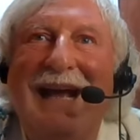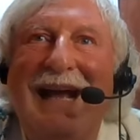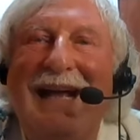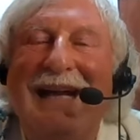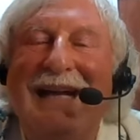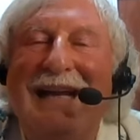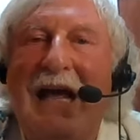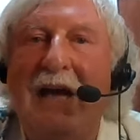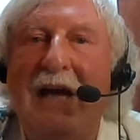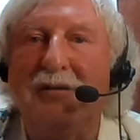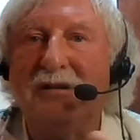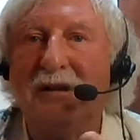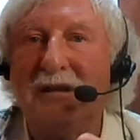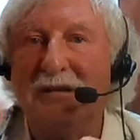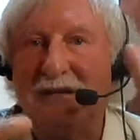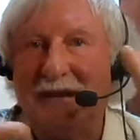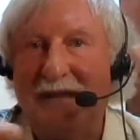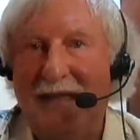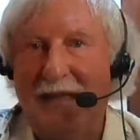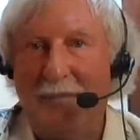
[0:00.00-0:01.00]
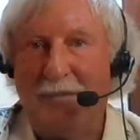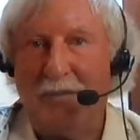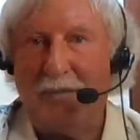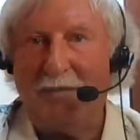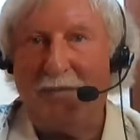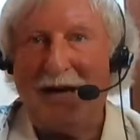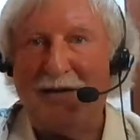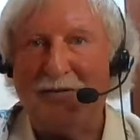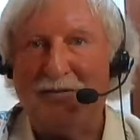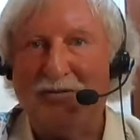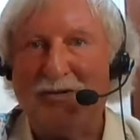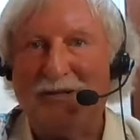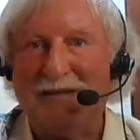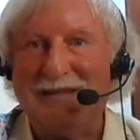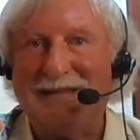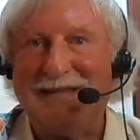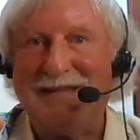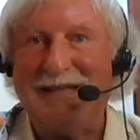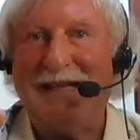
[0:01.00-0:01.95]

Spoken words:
allows us to keep our boundaries.